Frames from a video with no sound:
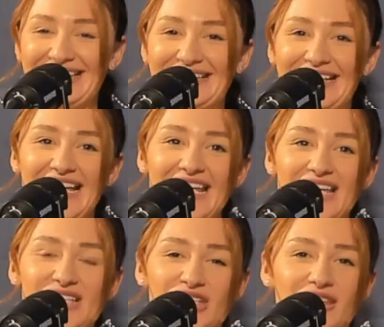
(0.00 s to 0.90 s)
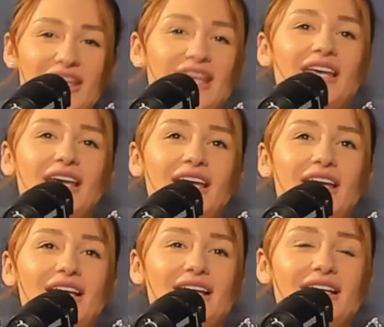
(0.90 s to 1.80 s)
well. Do you think,
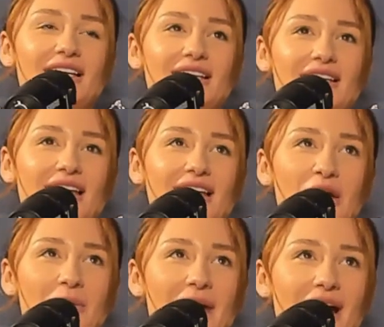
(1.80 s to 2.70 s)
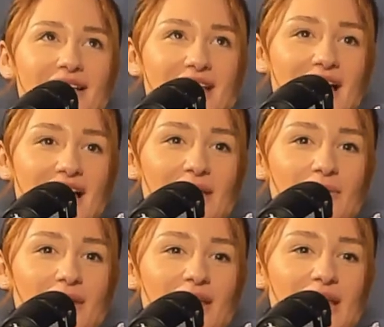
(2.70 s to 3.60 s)
like going back in
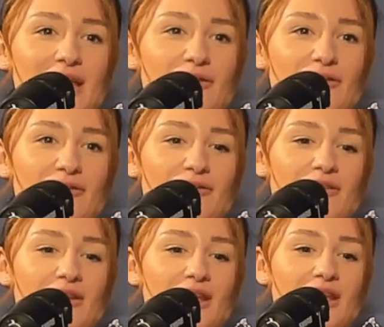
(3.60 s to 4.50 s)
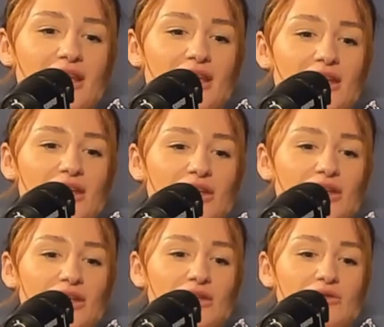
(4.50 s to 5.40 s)
time, if
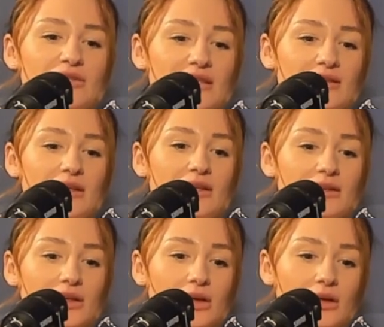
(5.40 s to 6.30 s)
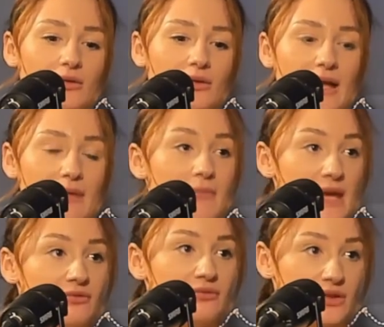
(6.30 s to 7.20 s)
you didn't get
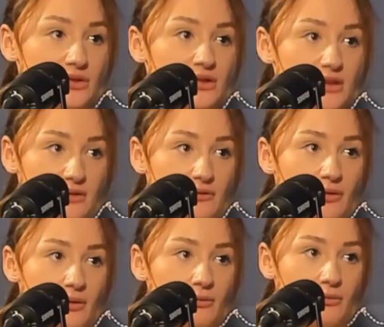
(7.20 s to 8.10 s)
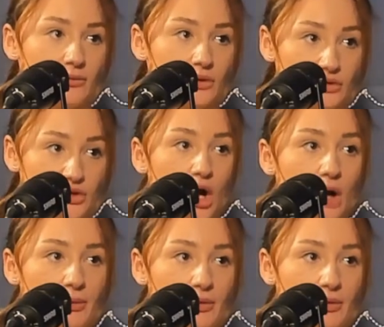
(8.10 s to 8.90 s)
made redundant from your job